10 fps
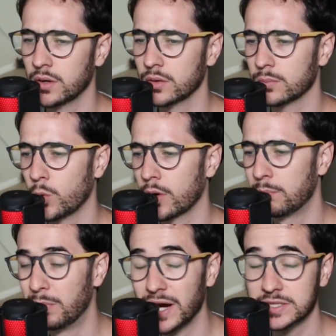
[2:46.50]
know, more
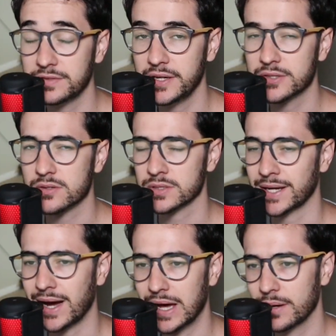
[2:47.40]
buzz features
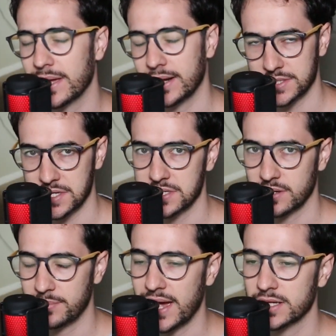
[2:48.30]
like automatic changing
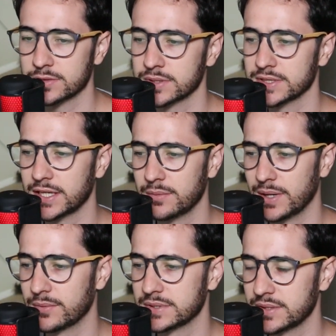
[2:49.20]
of passwords like you
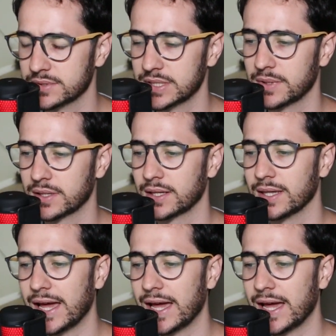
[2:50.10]
might see with something like